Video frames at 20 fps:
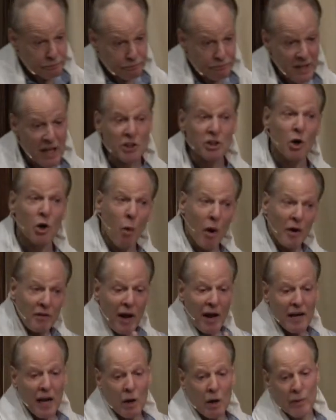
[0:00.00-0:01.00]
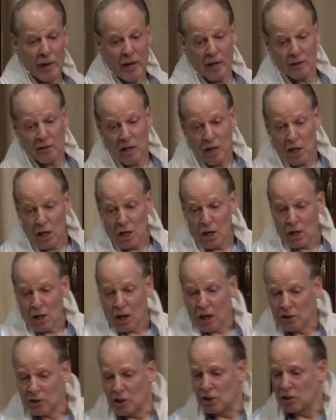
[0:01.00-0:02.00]
And so one night, Irene,
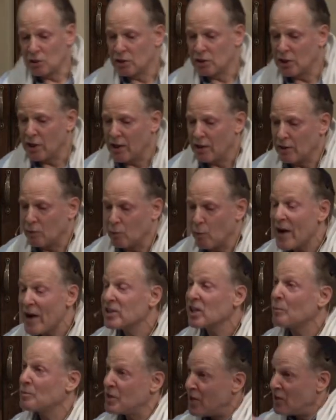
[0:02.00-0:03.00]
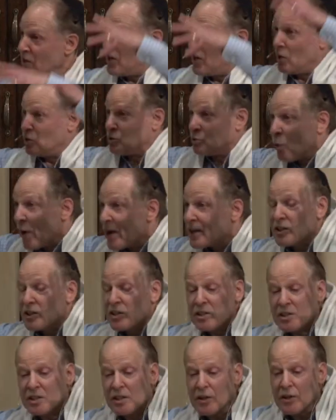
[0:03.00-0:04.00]
uh, she, she wakes up, she hears
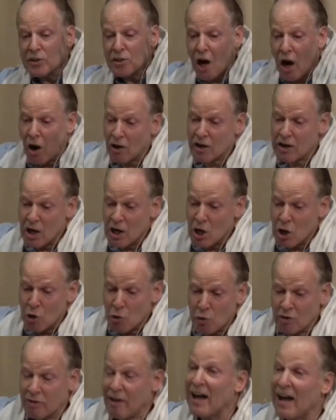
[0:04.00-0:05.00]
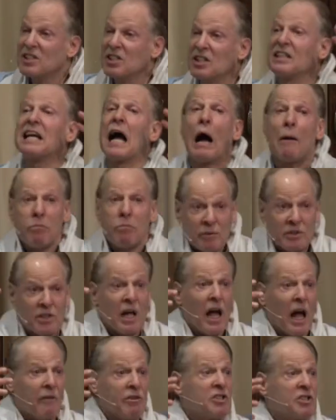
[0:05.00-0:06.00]
noises in the dark, realizes the goblins
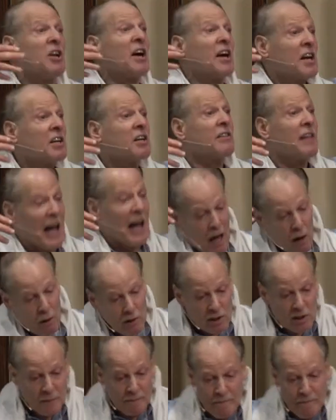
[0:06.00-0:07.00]
have snuck into the house.